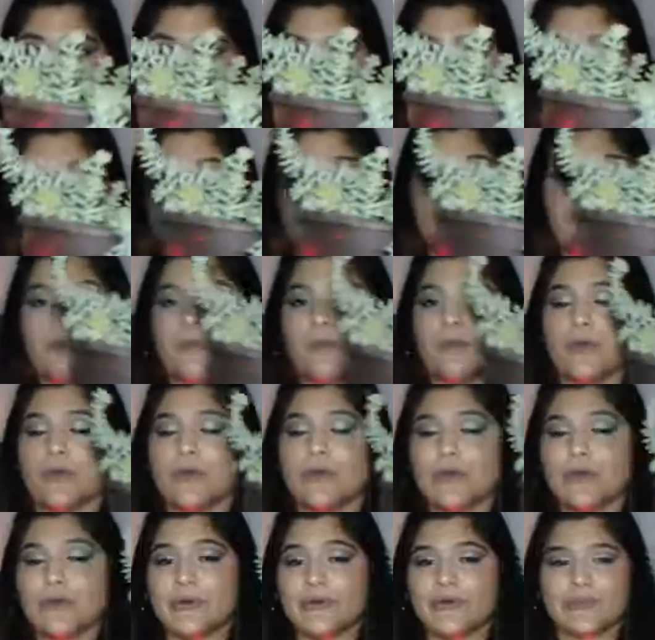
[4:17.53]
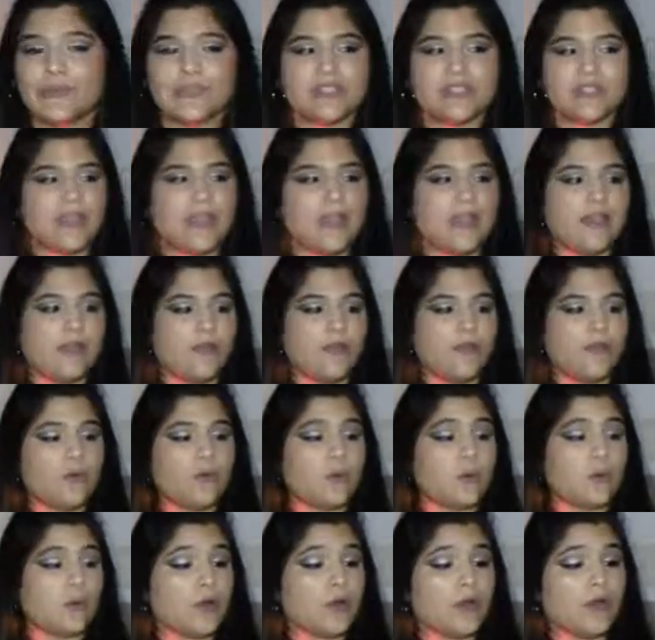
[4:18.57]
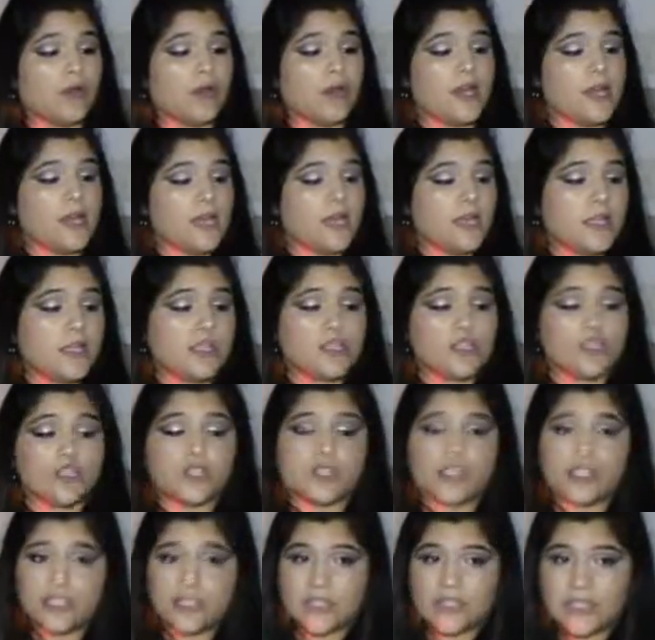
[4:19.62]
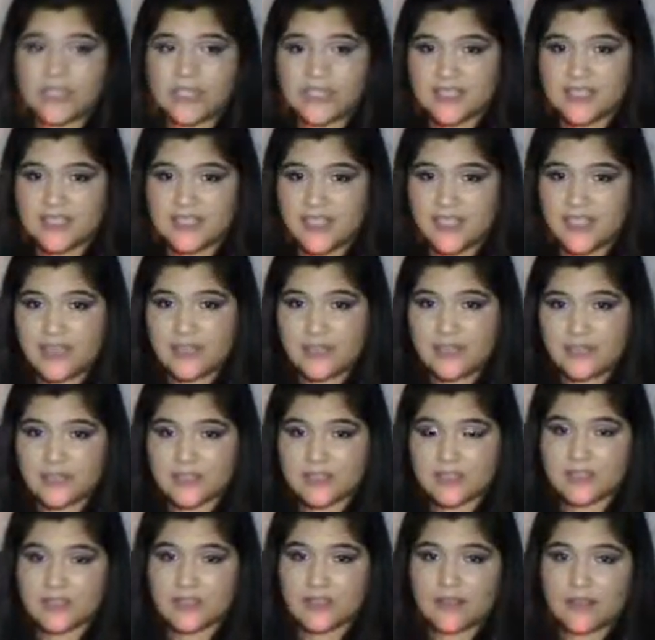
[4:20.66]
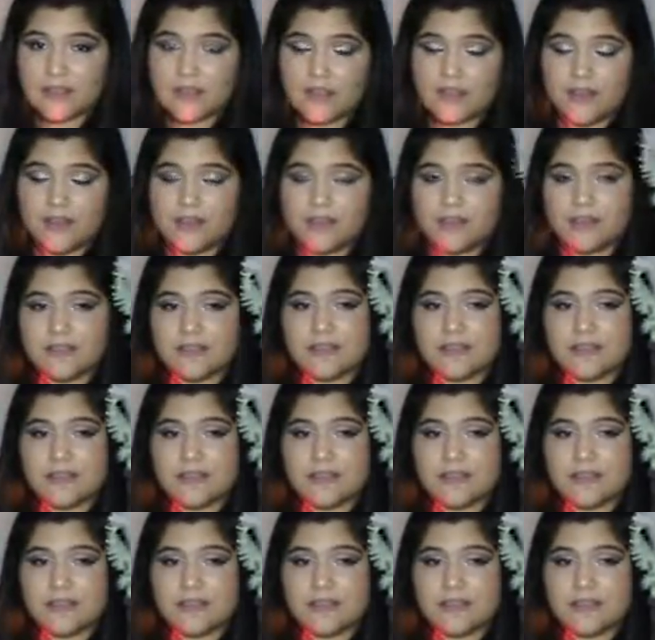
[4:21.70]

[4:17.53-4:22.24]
burrow tail or donkey tail succulent.